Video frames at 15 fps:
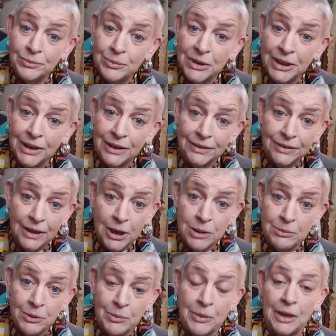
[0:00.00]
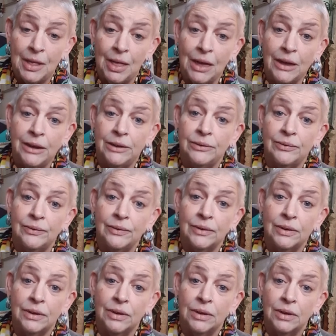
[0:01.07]
me at a time in my life
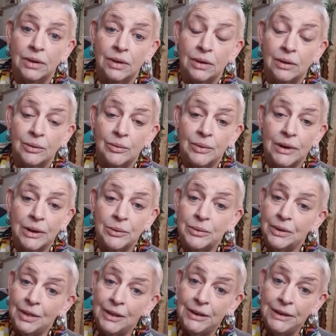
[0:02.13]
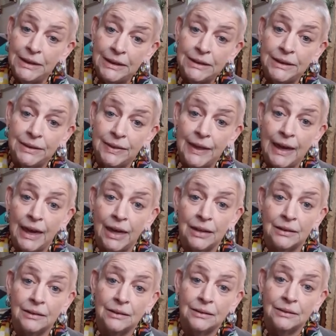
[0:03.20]
when I really needed that.
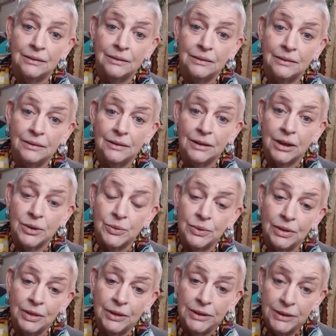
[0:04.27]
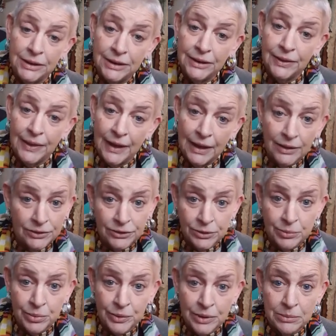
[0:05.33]
I really needed that
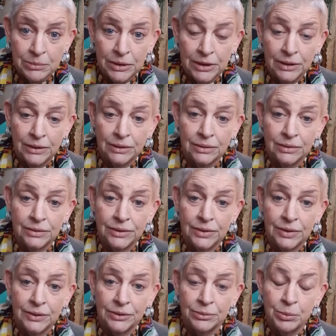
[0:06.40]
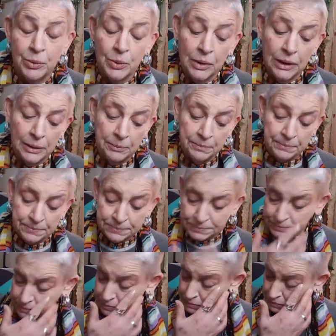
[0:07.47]
to bring me to this point.
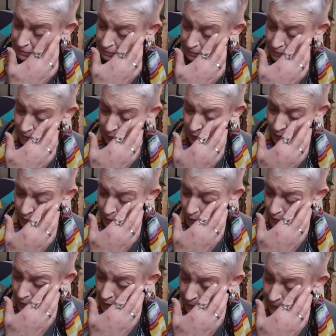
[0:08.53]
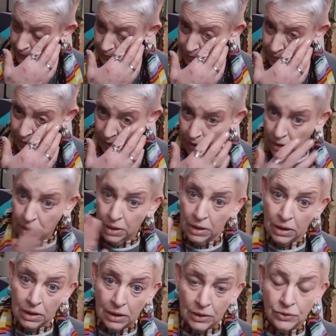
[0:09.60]
Well,
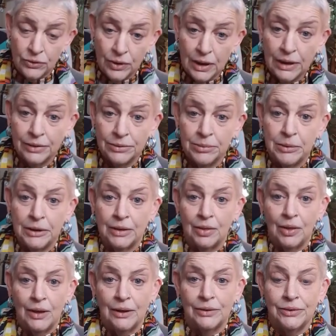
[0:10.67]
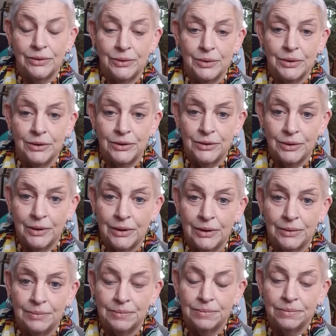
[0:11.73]
trying to make a long story short,